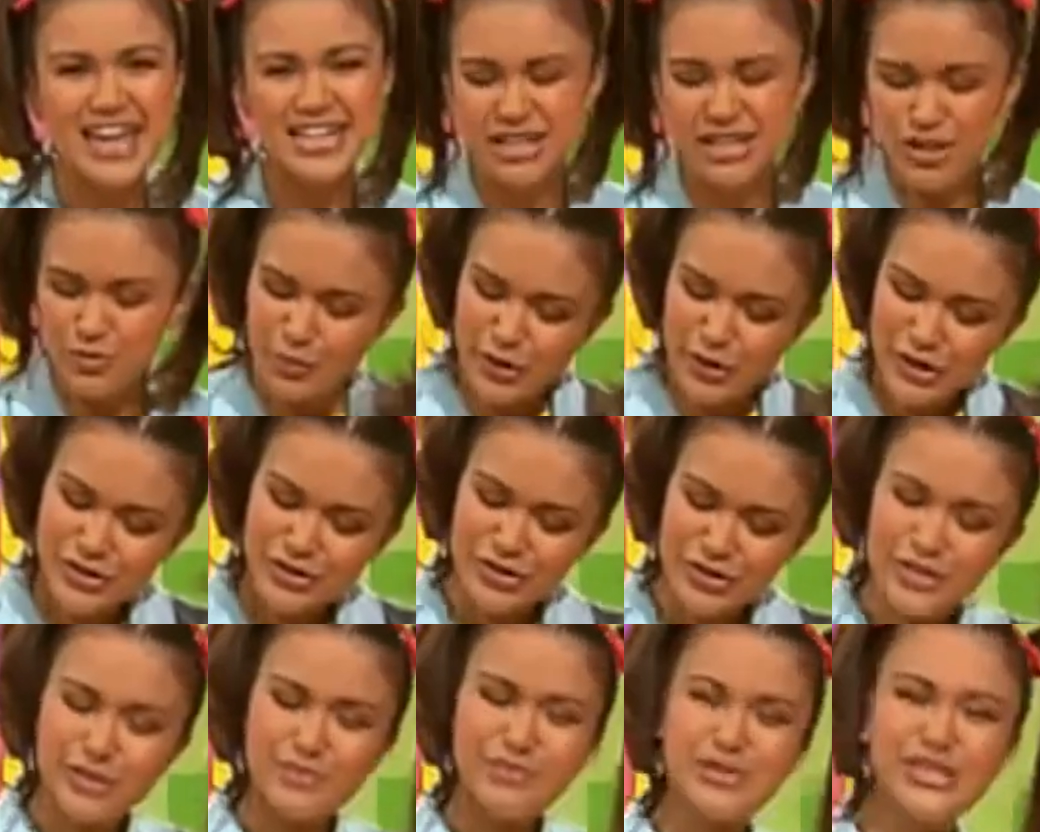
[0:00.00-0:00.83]
and then
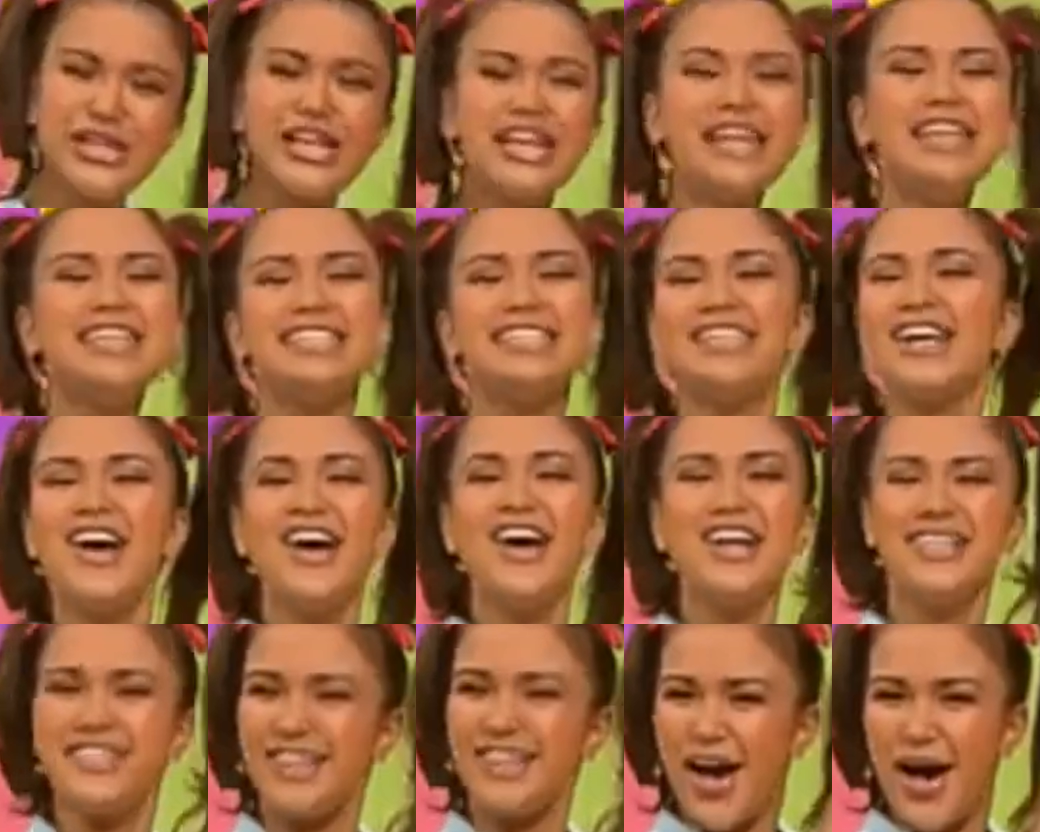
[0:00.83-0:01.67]
sprinkle some
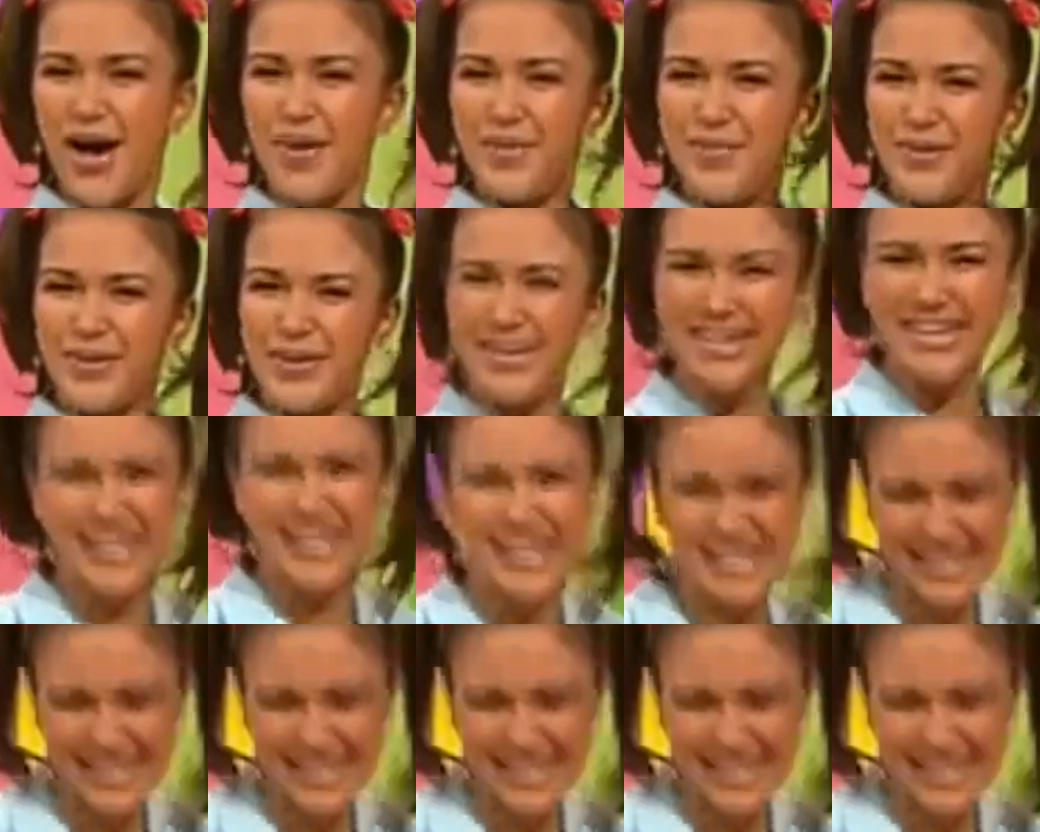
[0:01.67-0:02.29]
cheese on top.